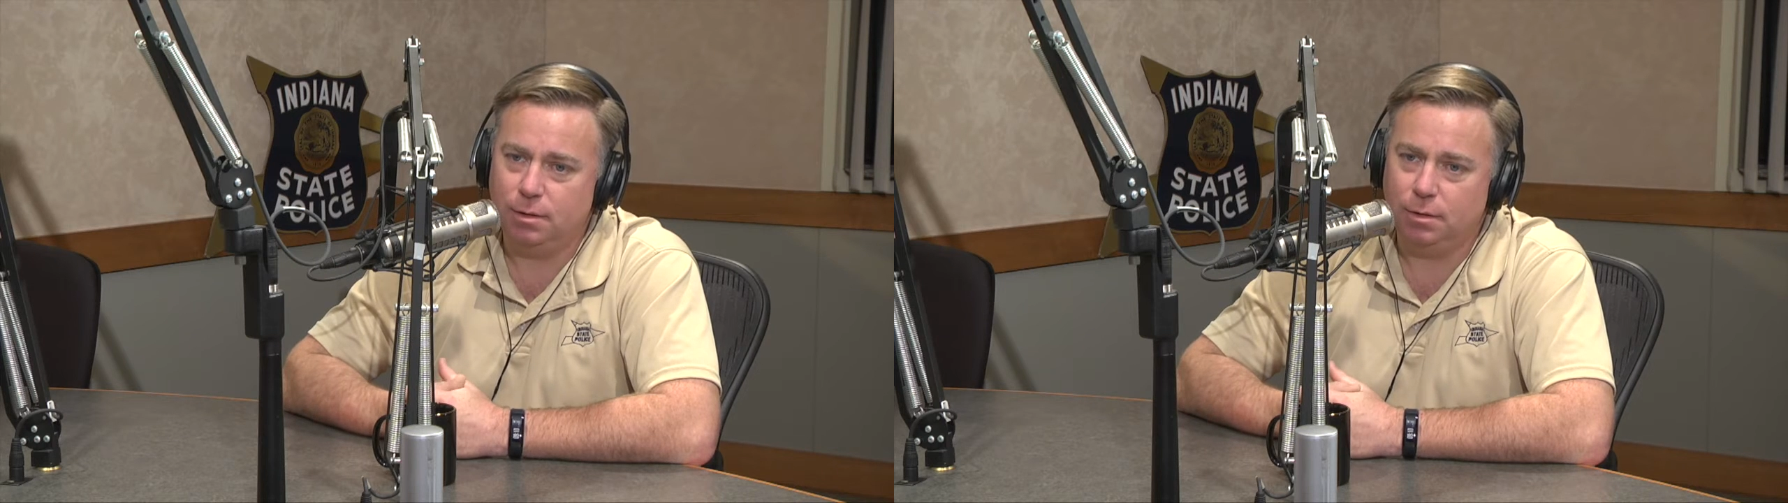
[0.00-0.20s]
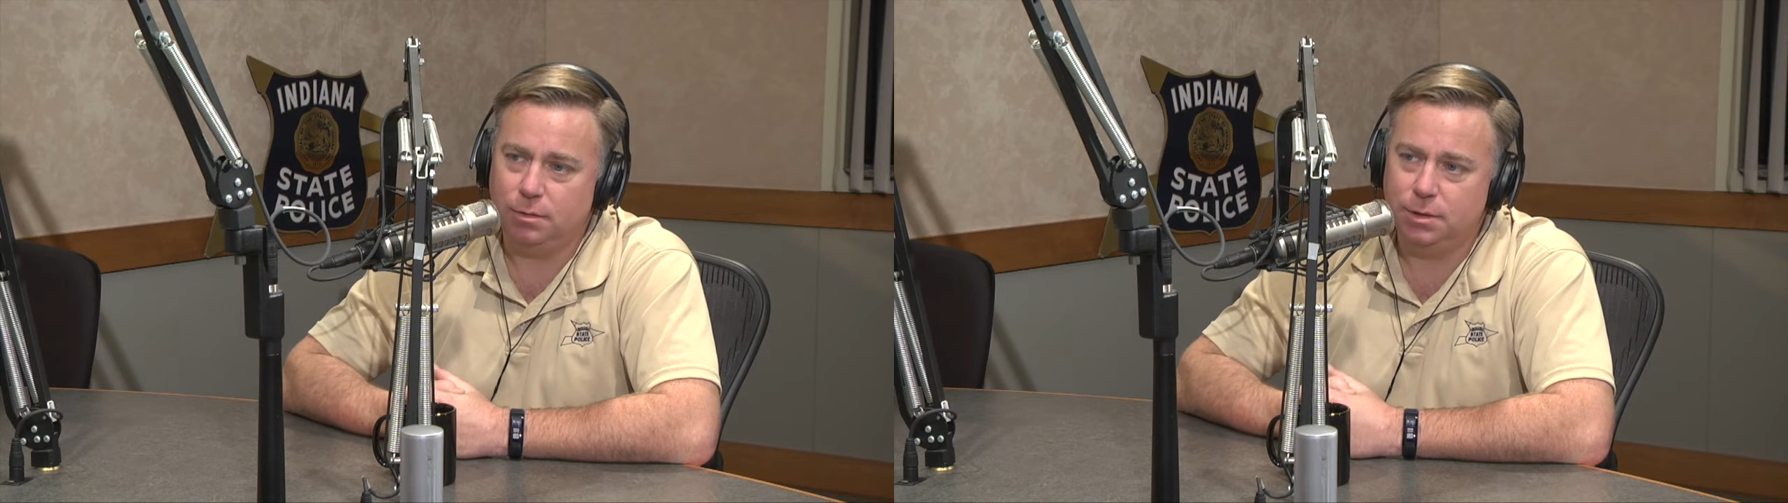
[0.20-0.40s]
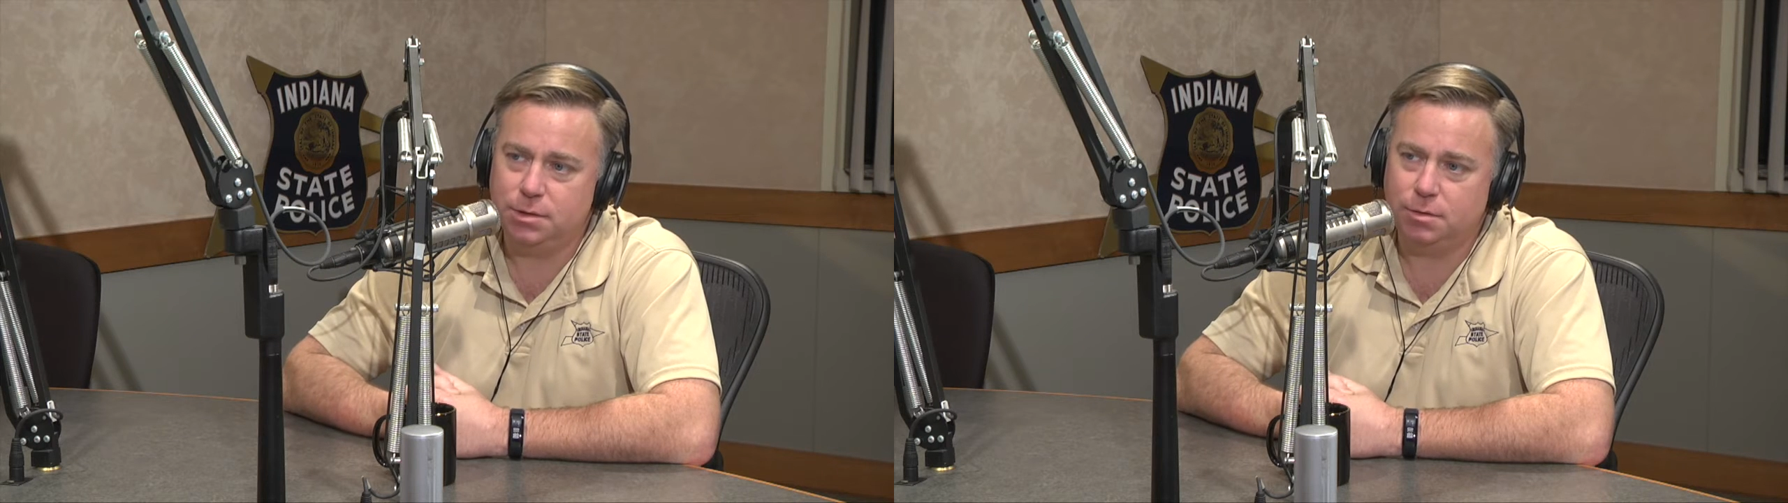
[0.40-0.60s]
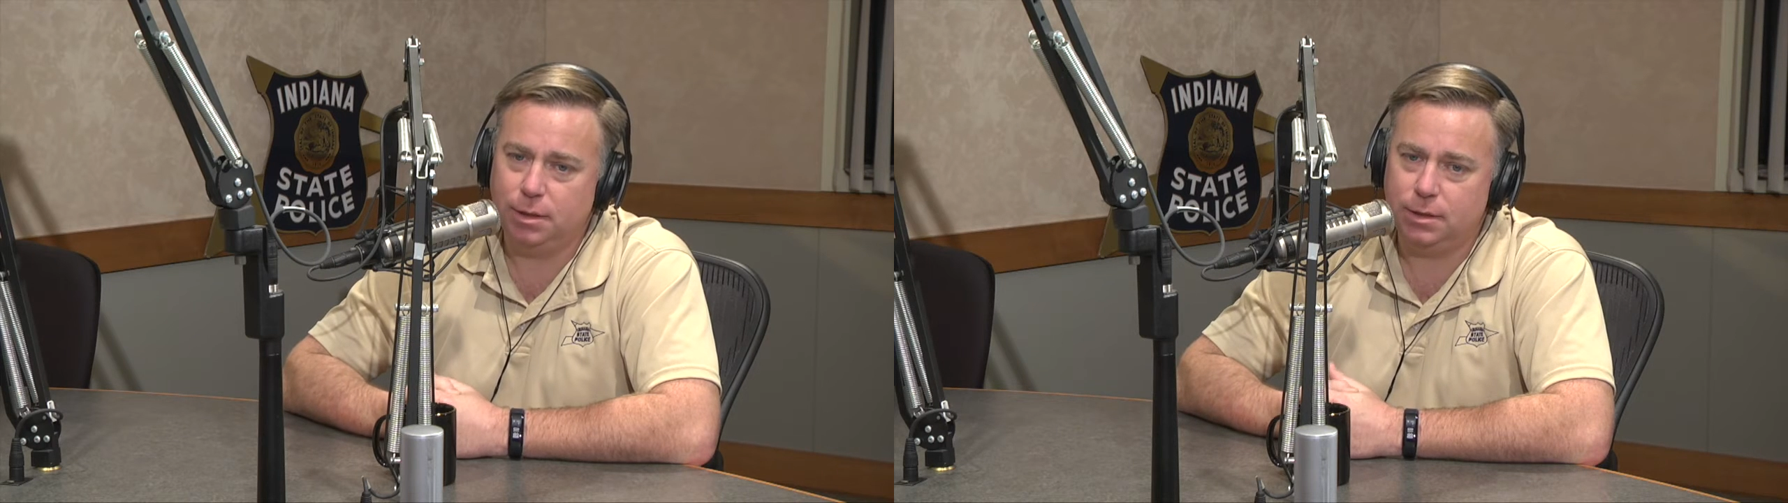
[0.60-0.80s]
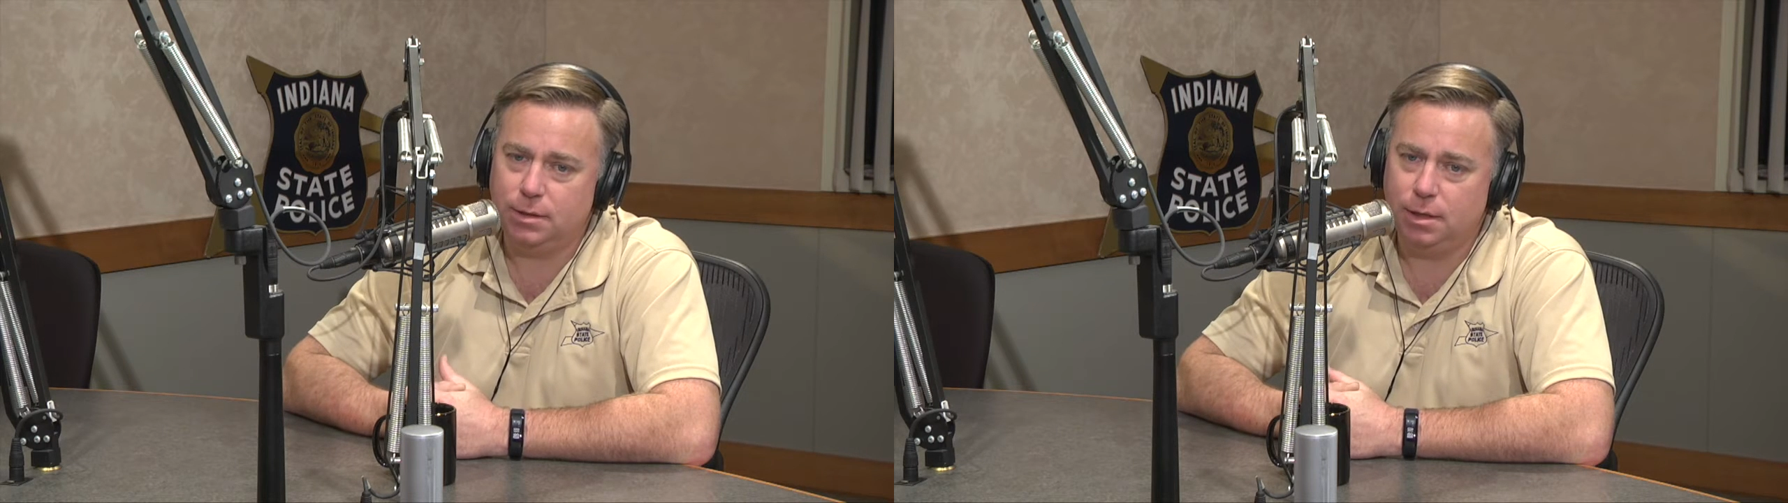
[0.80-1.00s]
Lowell
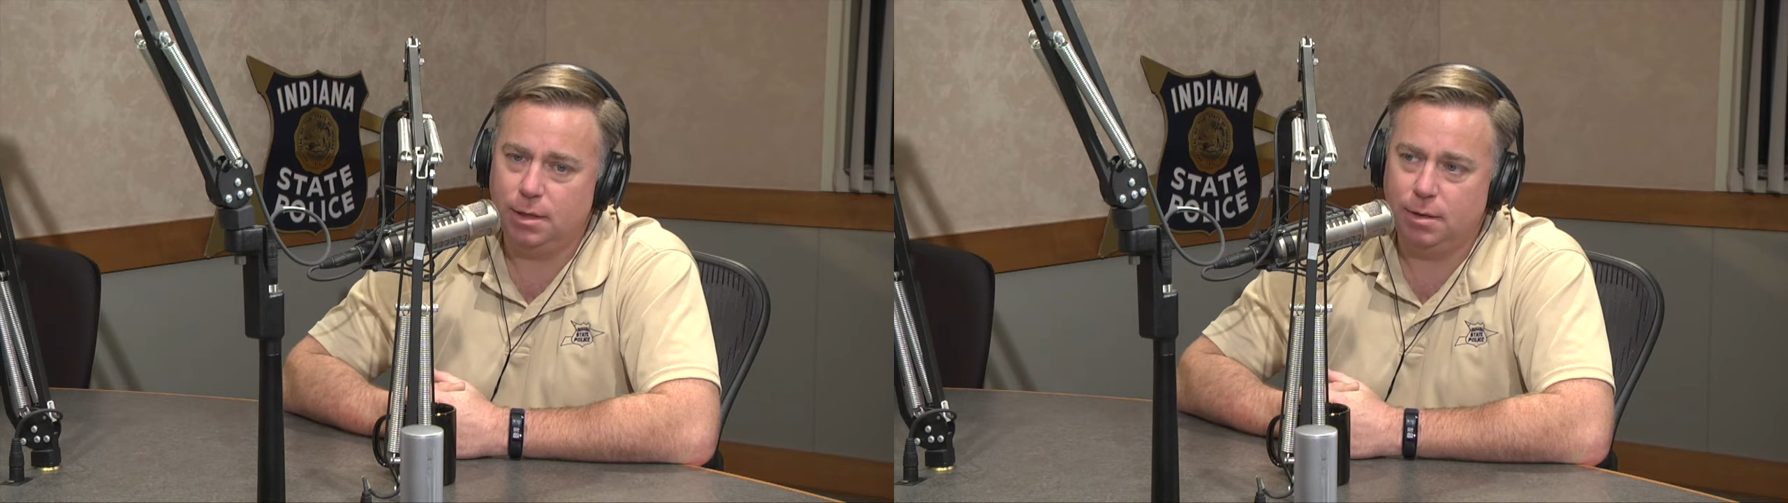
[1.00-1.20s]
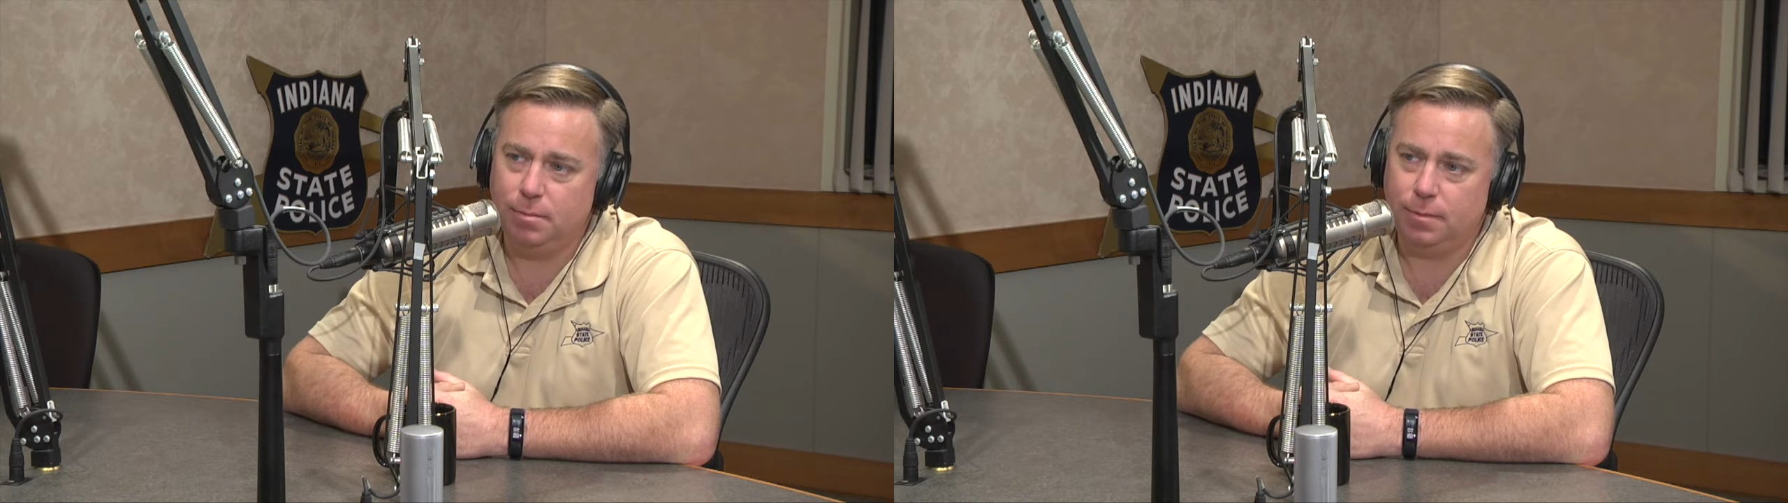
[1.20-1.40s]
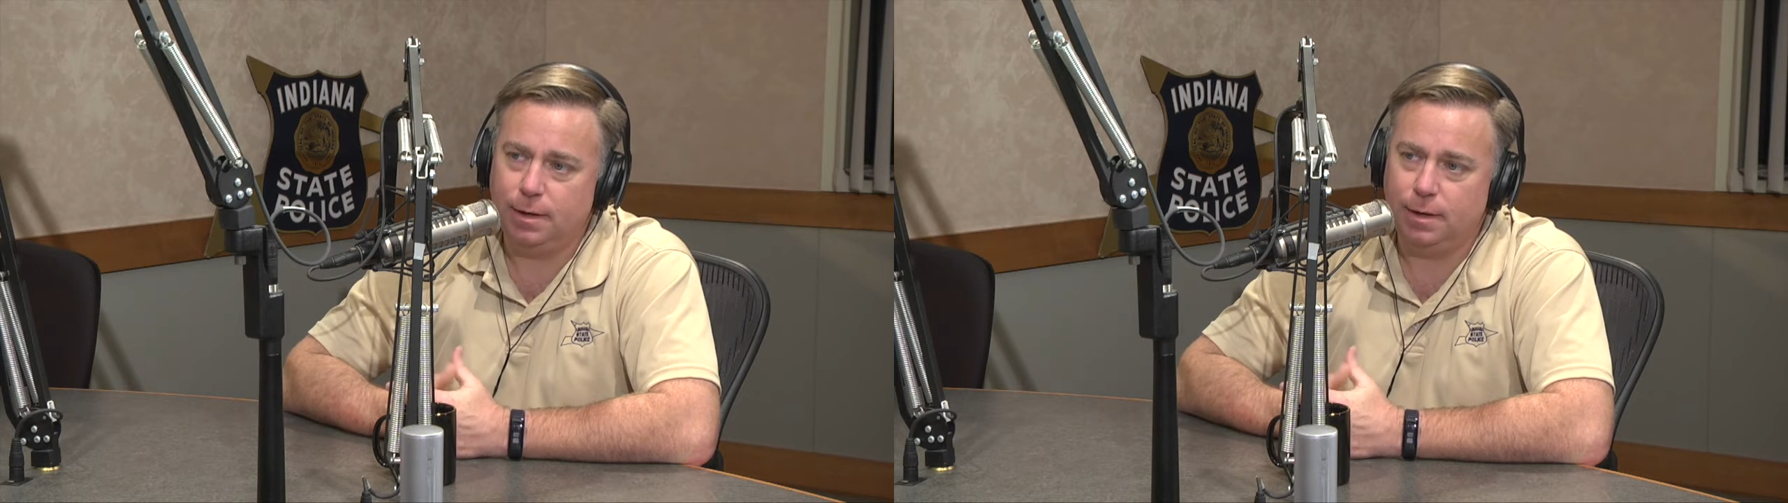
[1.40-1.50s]
District um,